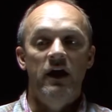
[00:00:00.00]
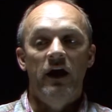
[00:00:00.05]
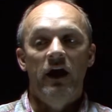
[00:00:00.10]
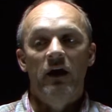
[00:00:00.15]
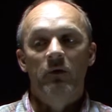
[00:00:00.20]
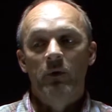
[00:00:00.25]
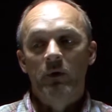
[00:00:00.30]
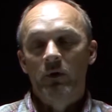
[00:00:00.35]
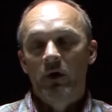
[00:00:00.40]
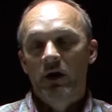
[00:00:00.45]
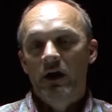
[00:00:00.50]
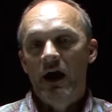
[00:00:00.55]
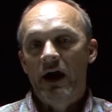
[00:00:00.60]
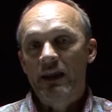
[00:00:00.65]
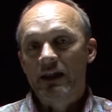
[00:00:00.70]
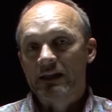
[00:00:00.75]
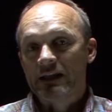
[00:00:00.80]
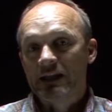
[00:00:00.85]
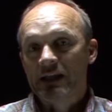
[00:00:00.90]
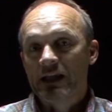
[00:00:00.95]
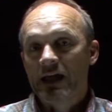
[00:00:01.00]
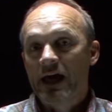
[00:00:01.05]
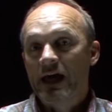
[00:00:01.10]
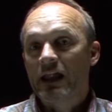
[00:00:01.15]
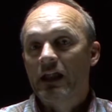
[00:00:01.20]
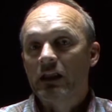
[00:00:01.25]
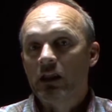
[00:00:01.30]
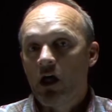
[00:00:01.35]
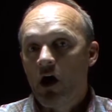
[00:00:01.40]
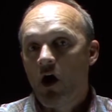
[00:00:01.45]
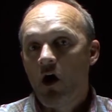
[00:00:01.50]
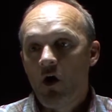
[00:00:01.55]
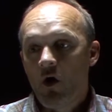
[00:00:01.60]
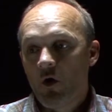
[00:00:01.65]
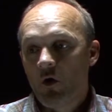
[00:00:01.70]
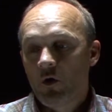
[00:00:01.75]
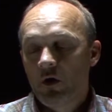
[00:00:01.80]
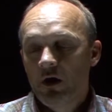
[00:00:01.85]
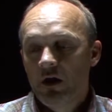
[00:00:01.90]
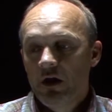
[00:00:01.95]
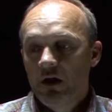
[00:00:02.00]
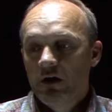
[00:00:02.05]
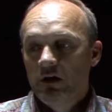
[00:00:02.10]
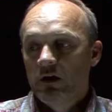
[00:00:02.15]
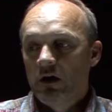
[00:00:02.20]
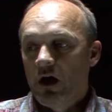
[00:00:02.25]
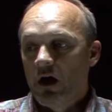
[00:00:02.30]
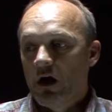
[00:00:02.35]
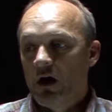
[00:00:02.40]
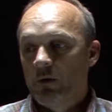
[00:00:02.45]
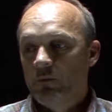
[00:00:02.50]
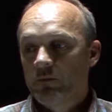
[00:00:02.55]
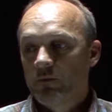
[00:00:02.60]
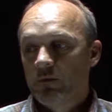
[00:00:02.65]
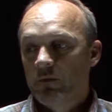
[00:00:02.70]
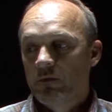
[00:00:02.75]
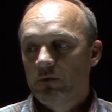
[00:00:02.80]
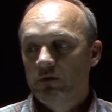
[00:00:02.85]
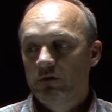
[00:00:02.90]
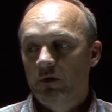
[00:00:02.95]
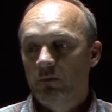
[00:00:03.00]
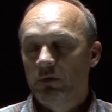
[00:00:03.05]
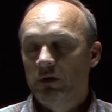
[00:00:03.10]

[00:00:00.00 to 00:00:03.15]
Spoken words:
And we were kind of led along to